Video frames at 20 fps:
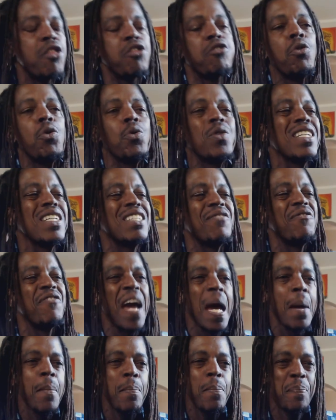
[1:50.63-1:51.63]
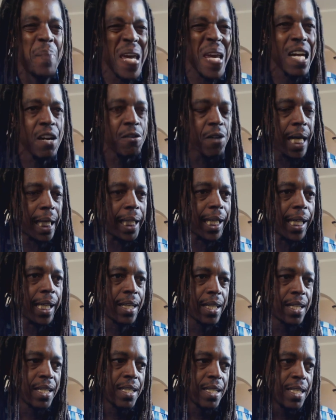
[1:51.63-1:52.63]
through this vampiric
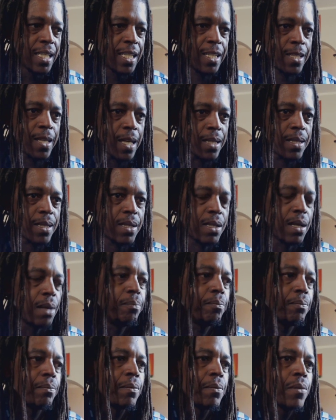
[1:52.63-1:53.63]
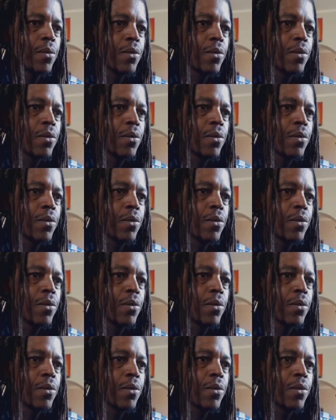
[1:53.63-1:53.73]
system.